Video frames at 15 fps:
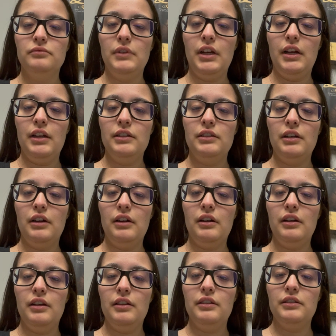Hey
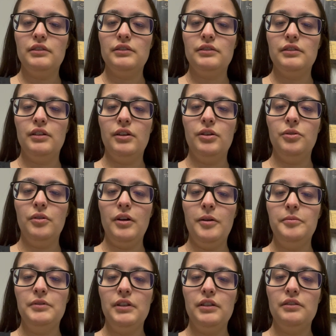guys, so
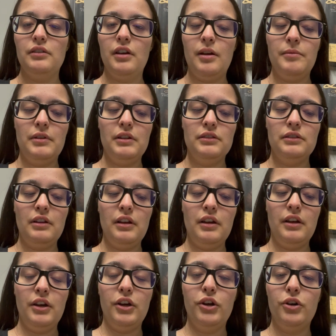update time, it is
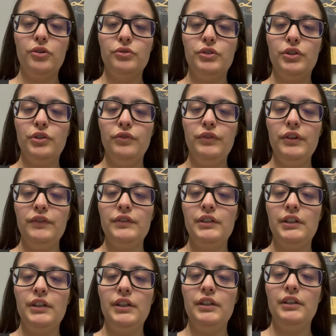now
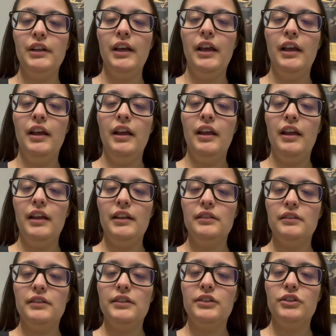2:15,
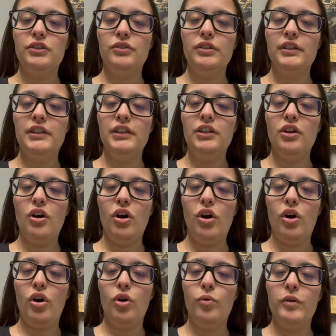and literally
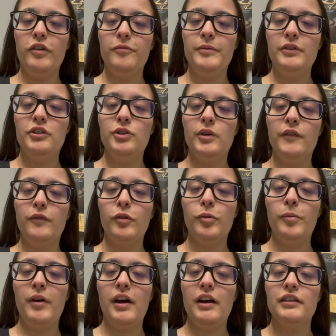all we've been doing for
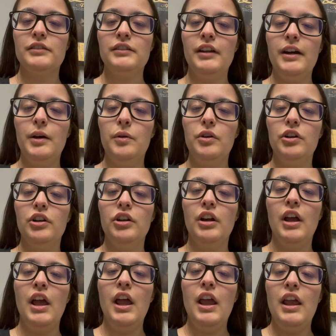the past hour
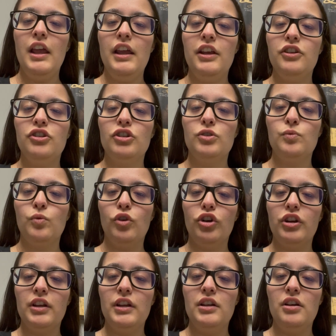is just
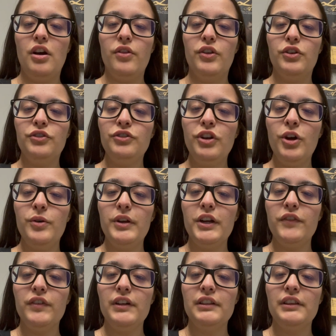working on the show and
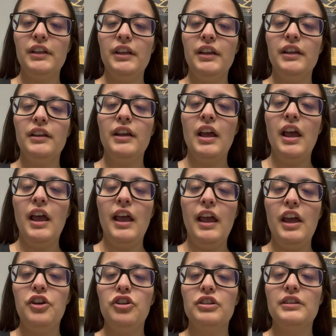everything,
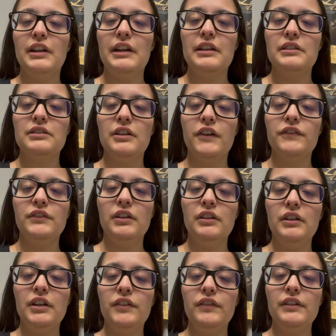and just getting stuff
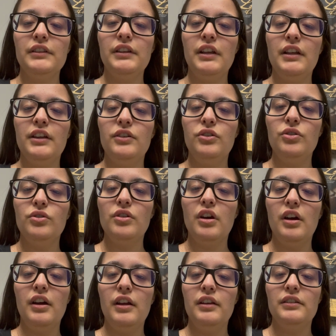done and everything, and you
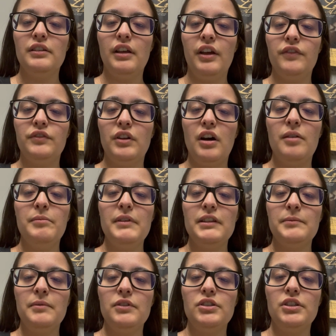guys have not
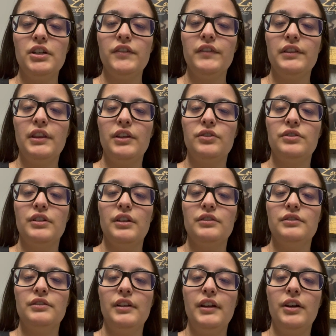missed much and everything, so
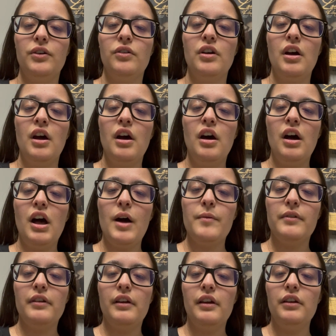yes, now I'm
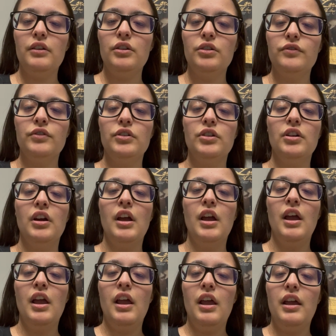gonna head over
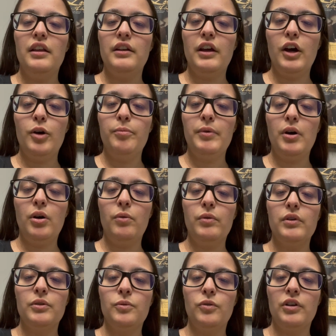and help out
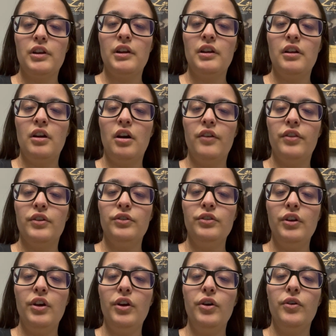with working on the
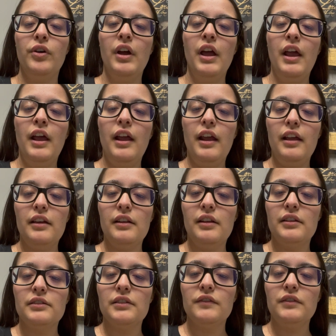show and
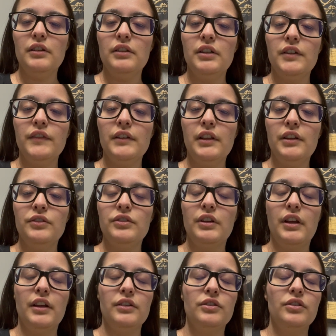getting stuff done and everything, so
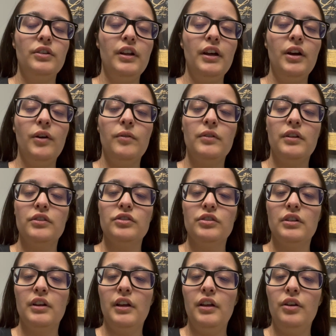yes, so now I'm just
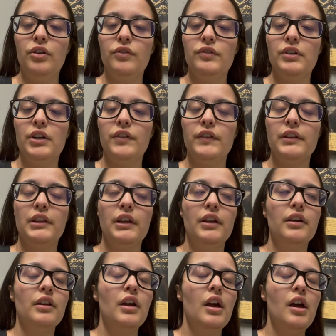gonna head over and
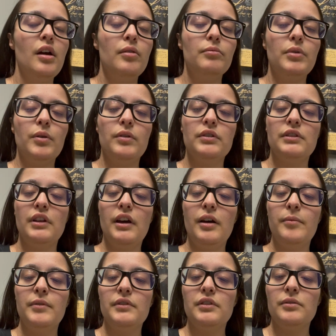everything, but with
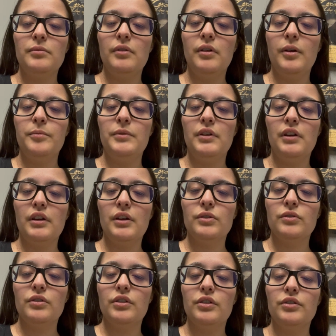that, this is my update, I guess,
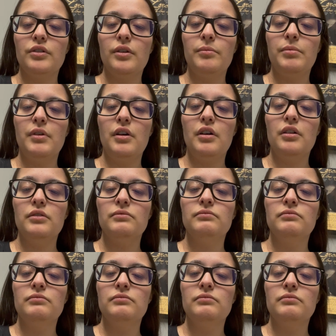later, so bye.